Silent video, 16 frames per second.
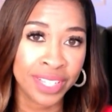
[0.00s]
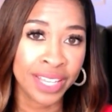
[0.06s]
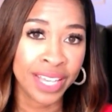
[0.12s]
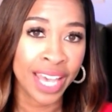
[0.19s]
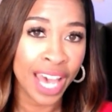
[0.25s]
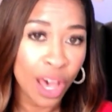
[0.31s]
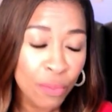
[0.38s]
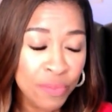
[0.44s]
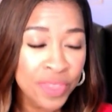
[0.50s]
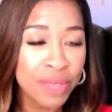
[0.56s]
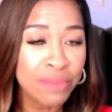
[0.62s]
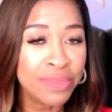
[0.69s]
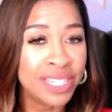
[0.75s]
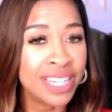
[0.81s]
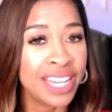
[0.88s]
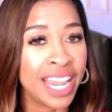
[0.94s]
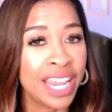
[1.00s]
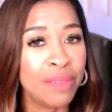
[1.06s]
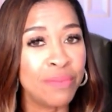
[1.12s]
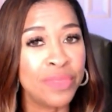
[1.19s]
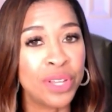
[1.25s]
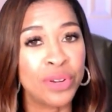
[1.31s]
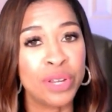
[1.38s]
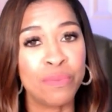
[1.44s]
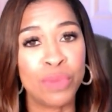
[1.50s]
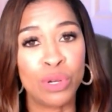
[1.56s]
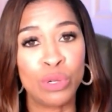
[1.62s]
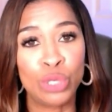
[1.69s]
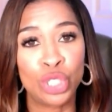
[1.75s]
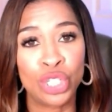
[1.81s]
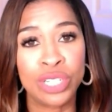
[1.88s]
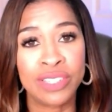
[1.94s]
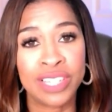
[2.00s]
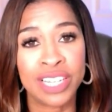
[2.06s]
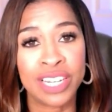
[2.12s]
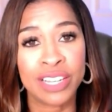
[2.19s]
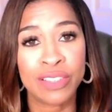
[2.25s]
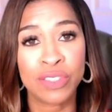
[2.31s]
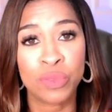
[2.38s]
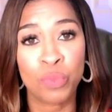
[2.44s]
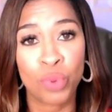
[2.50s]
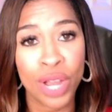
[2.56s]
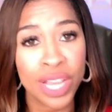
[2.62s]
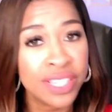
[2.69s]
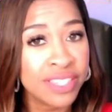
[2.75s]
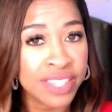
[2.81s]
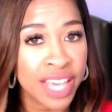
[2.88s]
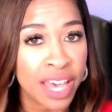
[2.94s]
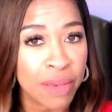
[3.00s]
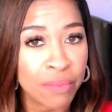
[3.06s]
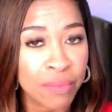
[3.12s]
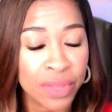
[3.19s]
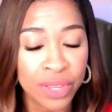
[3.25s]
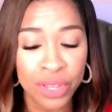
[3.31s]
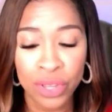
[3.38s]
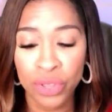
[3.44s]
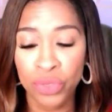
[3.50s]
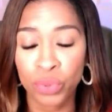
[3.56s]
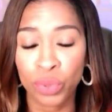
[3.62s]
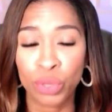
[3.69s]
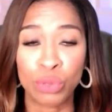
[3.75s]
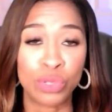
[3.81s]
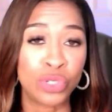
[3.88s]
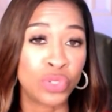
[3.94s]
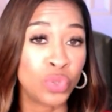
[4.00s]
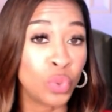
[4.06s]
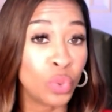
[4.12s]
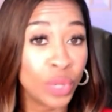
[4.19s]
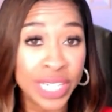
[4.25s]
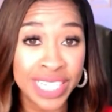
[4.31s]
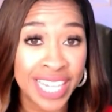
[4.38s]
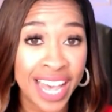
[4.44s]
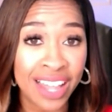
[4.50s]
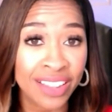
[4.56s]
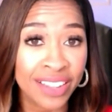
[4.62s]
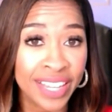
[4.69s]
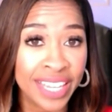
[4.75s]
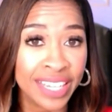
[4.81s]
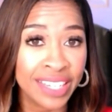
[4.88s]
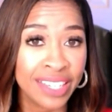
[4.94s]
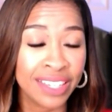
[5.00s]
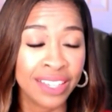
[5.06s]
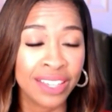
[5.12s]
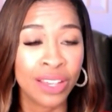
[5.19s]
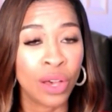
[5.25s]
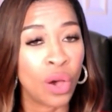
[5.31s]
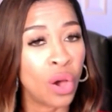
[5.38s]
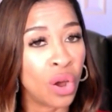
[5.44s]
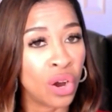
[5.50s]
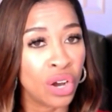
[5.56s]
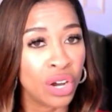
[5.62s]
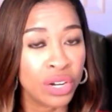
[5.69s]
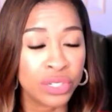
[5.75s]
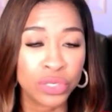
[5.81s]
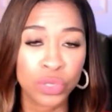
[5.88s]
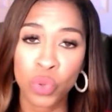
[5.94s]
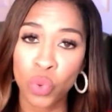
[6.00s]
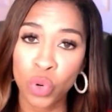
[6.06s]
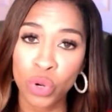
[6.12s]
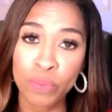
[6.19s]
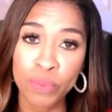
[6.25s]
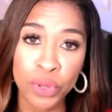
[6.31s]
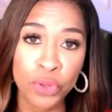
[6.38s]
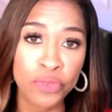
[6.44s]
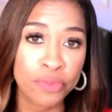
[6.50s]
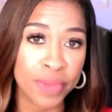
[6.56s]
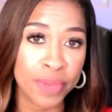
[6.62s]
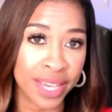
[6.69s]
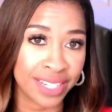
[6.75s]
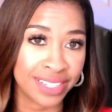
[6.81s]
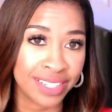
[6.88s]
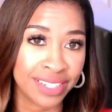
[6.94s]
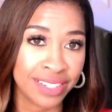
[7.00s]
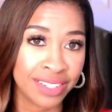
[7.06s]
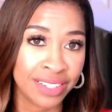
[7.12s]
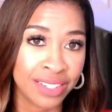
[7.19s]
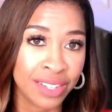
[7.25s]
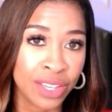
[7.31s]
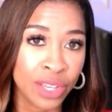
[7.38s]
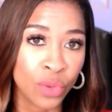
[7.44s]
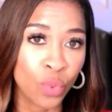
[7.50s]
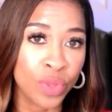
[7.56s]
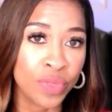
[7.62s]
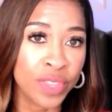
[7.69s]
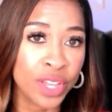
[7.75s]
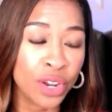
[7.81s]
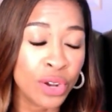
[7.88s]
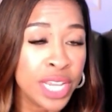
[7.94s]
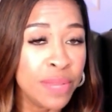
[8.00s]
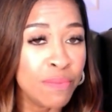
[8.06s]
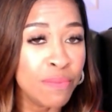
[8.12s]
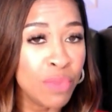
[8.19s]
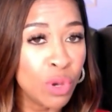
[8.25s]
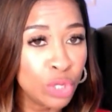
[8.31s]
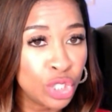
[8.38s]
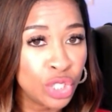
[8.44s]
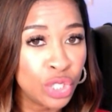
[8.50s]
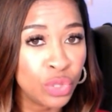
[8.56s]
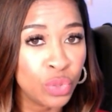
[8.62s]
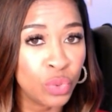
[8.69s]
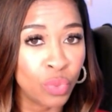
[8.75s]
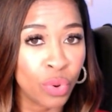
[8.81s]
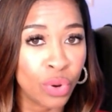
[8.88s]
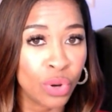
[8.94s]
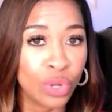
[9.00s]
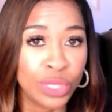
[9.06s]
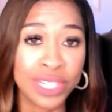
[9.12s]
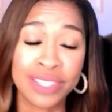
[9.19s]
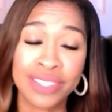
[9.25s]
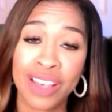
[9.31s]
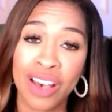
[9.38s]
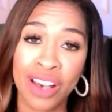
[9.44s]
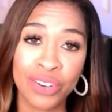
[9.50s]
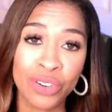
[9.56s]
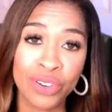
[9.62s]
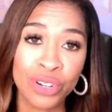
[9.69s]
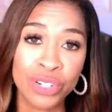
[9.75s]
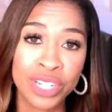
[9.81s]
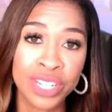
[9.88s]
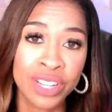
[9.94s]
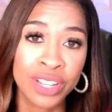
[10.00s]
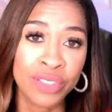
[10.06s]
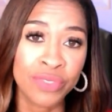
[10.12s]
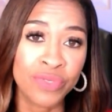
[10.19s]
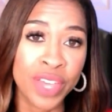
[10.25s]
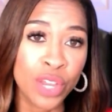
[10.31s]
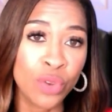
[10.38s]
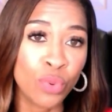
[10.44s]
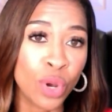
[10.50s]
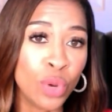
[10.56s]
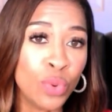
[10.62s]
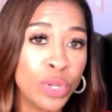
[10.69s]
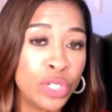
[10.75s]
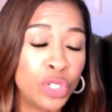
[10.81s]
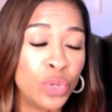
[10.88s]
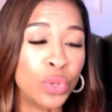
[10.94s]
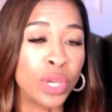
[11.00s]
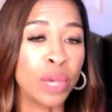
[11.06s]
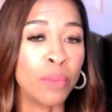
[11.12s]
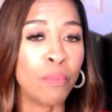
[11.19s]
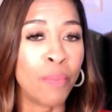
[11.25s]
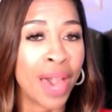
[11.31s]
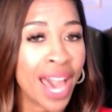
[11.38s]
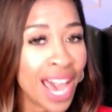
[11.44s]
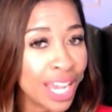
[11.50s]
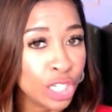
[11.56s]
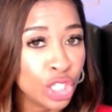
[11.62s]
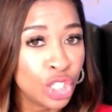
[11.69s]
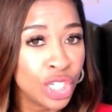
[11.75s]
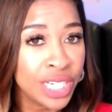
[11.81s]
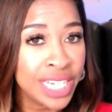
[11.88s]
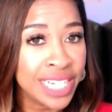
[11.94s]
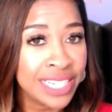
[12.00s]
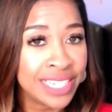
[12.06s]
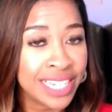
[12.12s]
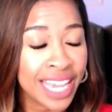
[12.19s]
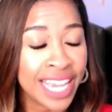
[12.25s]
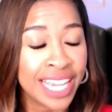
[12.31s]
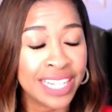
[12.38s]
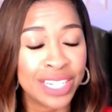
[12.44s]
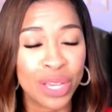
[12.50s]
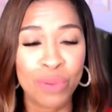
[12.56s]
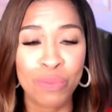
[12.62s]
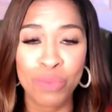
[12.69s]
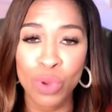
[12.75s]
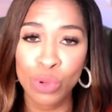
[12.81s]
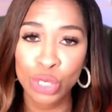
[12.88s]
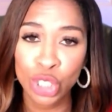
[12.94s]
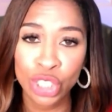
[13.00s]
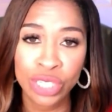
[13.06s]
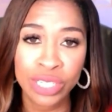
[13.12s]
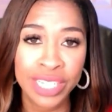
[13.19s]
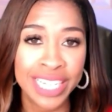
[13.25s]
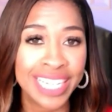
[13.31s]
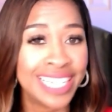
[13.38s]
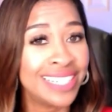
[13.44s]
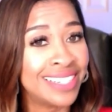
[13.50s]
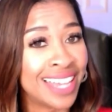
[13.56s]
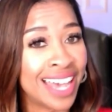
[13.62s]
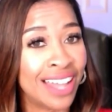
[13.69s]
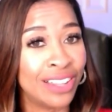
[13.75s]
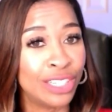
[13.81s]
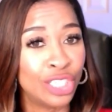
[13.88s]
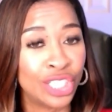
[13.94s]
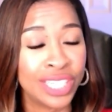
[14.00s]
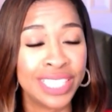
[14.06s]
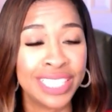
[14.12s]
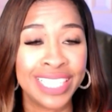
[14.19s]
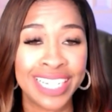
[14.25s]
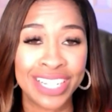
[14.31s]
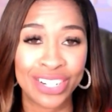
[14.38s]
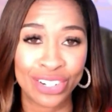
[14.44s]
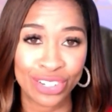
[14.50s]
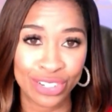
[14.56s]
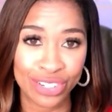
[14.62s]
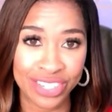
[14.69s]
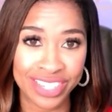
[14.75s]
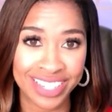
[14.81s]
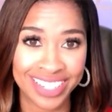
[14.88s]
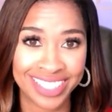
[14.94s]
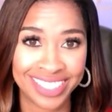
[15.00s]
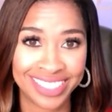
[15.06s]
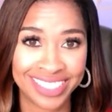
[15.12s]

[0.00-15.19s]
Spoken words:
Help them to name their emotions and express them through storytelling, art, or movement. When their emotional world is honored, they grow into compassionate and emotionally intelligent leaders.